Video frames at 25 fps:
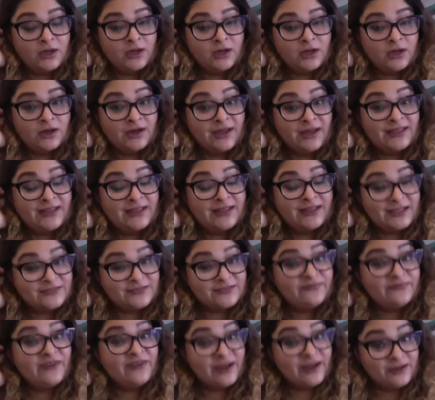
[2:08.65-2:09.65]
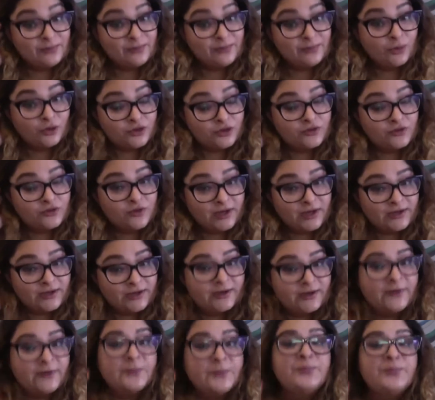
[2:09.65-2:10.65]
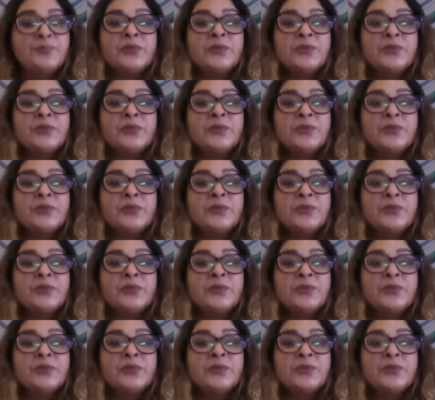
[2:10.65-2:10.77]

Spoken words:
And that's very important right now.